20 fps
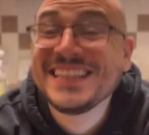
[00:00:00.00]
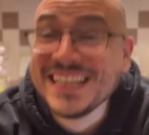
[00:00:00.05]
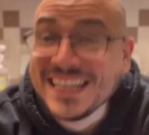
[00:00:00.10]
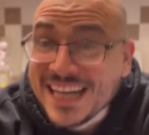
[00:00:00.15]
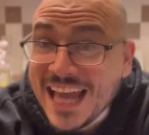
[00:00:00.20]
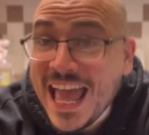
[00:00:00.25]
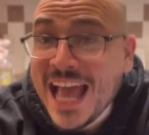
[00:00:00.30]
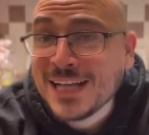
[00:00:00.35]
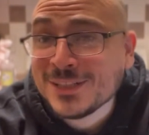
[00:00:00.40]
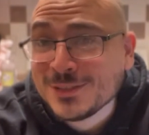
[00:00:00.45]

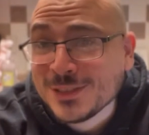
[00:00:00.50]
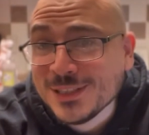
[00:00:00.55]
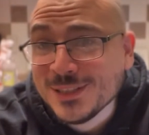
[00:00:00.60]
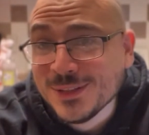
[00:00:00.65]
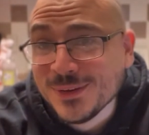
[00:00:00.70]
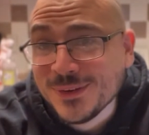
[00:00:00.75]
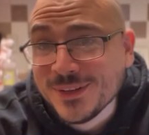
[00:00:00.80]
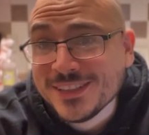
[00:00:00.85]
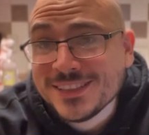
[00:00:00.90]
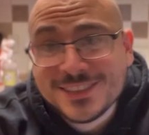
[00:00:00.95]
then Ashley
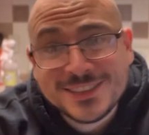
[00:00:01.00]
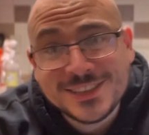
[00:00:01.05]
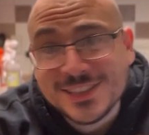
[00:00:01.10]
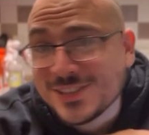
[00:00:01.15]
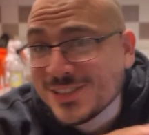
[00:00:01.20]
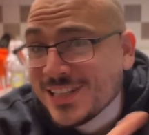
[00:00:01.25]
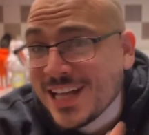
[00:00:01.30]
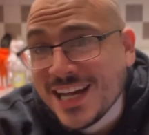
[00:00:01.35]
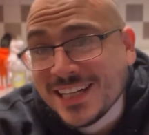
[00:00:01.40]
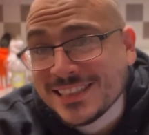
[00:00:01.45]
Lawrence
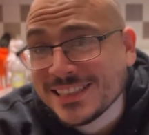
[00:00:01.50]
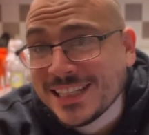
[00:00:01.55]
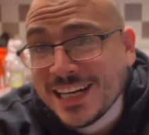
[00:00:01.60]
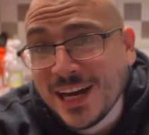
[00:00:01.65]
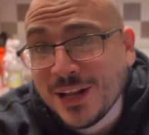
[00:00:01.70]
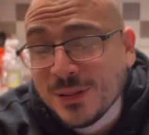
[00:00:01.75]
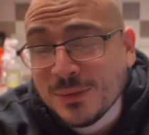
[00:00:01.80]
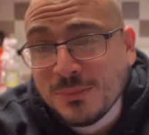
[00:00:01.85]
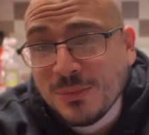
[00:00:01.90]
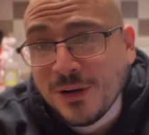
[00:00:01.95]
just knocks it
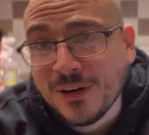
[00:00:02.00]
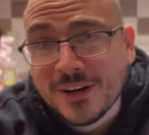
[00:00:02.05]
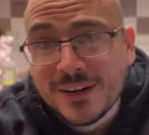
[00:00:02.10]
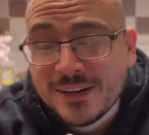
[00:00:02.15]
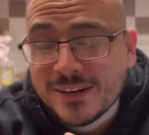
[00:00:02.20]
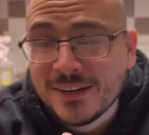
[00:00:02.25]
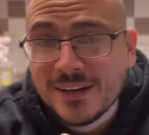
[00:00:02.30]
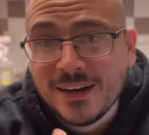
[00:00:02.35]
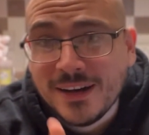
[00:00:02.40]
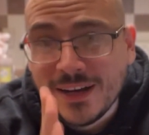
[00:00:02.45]
out of the
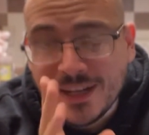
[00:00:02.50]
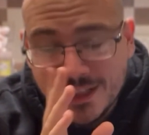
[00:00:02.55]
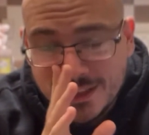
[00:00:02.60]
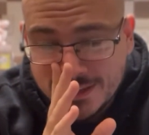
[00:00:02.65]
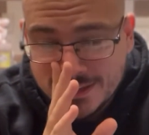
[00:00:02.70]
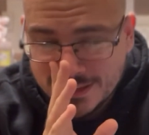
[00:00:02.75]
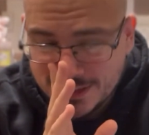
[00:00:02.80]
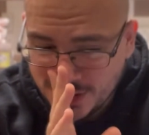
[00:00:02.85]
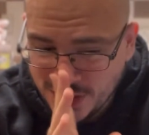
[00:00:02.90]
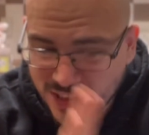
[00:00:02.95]
park. Uh,
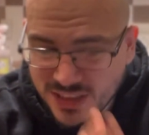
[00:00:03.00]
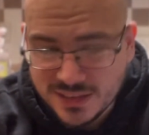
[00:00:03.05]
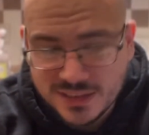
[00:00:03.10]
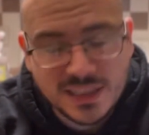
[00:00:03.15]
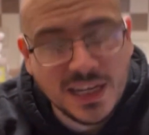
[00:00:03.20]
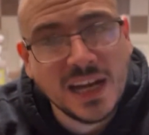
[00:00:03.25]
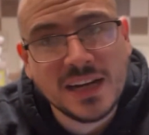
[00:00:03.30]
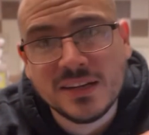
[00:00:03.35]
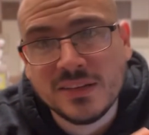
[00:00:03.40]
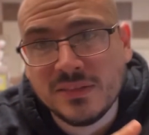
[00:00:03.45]
she is
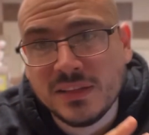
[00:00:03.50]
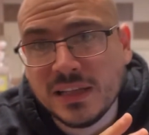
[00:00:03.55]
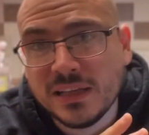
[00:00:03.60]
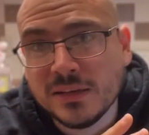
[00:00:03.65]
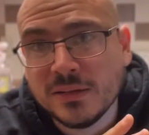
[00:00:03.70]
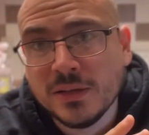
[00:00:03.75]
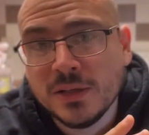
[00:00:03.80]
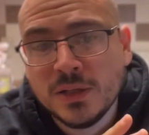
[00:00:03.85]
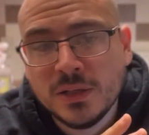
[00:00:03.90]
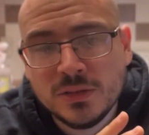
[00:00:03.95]
kind of
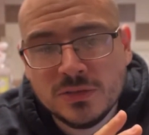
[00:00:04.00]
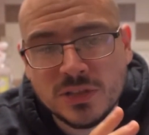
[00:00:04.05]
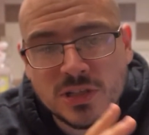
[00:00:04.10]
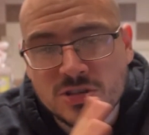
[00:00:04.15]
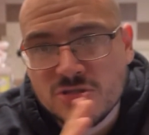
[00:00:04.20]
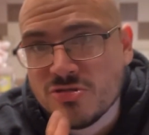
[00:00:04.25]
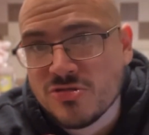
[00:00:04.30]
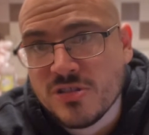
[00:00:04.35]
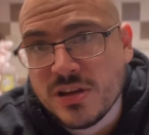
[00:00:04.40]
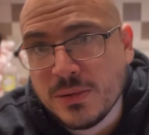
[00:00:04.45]
the the
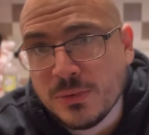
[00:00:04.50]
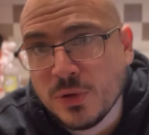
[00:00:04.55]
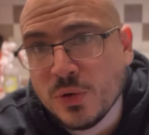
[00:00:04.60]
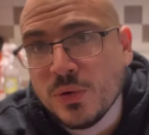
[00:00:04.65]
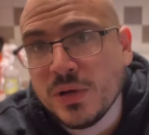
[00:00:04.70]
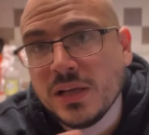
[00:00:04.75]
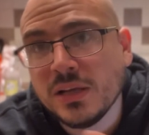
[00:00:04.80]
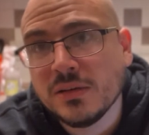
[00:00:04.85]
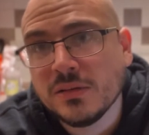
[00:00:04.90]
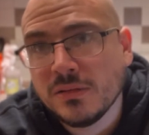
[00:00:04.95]
scream
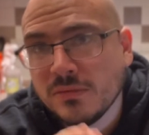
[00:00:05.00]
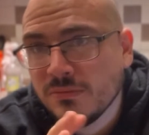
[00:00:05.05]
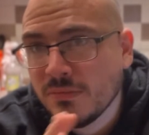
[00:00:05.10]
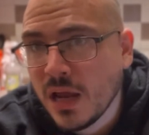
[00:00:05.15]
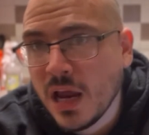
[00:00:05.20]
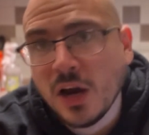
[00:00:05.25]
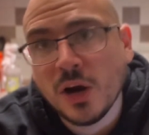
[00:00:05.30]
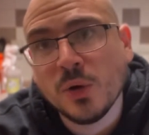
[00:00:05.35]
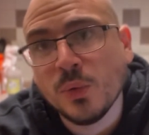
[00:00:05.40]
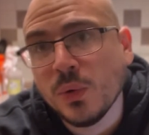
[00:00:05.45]
queen
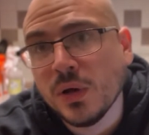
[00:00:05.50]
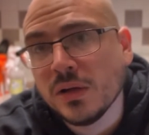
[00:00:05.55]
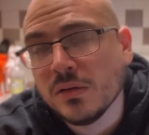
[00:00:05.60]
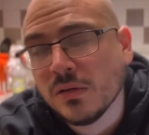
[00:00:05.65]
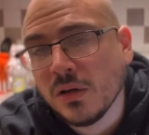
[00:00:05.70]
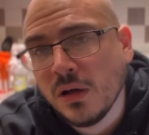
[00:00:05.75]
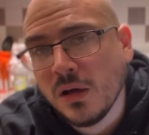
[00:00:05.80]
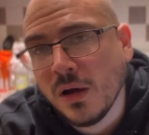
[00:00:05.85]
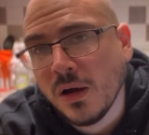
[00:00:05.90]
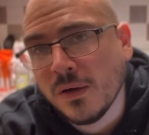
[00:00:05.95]

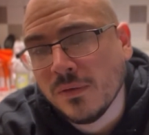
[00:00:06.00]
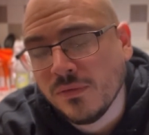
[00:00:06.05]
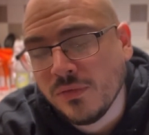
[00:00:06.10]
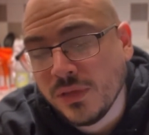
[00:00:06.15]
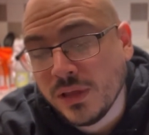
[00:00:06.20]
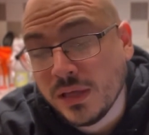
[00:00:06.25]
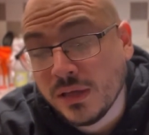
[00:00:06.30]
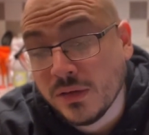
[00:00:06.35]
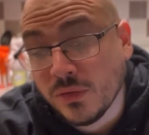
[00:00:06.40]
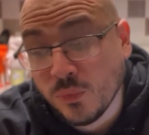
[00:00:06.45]
heroine of
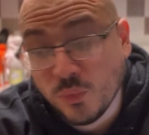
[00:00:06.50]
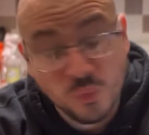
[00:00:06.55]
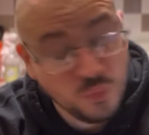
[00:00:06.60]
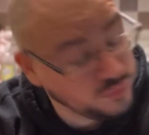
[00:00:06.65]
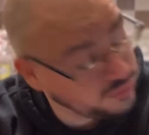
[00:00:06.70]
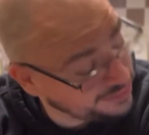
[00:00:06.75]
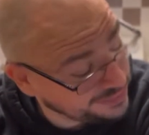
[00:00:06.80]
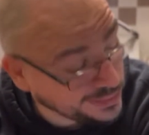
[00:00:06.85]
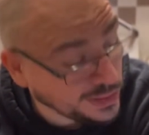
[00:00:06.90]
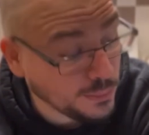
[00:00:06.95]
the
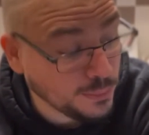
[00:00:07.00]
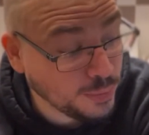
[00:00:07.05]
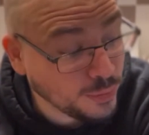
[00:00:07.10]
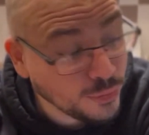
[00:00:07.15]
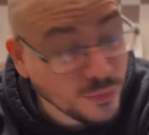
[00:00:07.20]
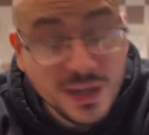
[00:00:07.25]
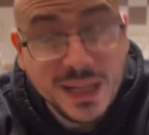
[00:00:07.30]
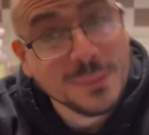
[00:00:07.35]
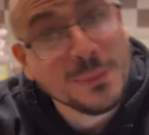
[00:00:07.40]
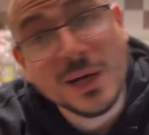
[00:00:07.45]

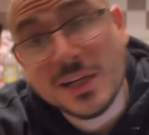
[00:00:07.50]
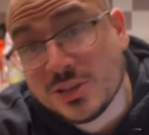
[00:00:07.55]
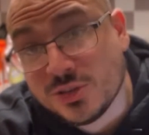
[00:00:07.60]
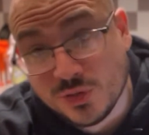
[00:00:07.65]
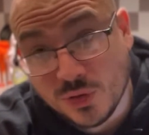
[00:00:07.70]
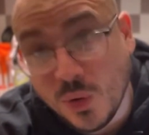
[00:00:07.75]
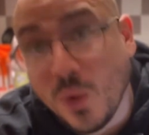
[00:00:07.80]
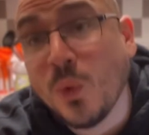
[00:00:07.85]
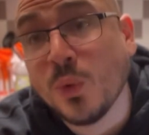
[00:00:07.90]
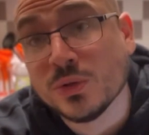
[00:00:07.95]
pretty
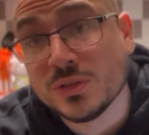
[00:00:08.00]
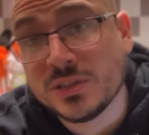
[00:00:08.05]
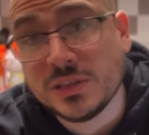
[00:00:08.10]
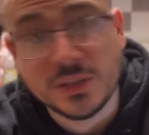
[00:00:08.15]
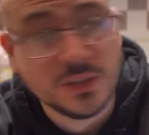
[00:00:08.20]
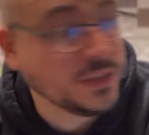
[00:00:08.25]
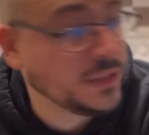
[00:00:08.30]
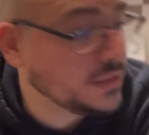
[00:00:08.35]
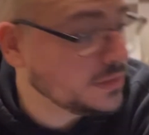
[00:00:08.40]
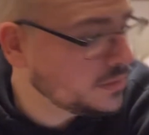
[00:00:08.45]
much the whole
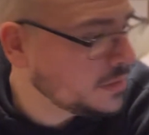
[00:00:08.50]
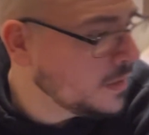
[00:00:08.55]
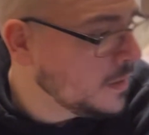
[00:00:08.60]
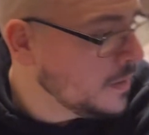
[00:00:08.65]
series.